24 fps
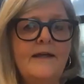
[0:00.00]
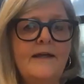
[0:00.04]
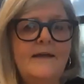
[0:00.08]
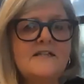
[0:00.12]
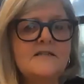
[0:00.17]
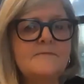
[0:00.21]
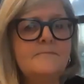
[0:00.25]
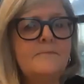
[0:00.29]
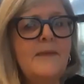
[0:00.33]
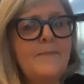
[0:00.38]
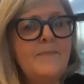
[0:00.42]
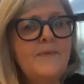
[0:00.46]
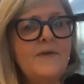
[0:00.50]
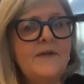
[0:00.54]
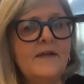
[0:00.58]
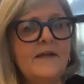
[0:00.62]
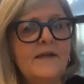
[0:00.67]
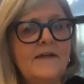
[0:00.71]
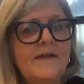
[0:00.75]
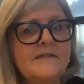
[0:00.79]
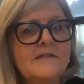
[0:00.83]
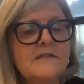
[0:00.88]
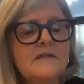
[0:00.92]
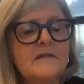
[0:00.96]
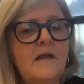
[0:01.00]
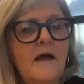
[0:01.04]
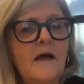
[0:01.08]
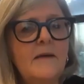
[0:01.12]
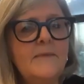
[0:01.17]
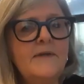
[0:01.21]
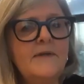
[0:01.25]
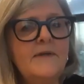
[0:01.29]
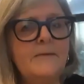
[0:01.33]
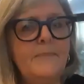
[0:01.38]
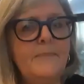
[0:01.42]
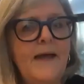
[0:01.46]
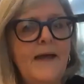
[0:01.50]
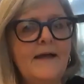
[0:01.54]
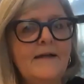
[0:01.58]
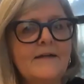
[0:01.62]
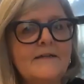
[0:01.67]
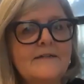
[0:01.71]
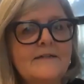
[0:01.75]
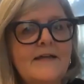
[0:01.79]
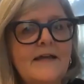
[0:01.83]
it's mapping its climate impact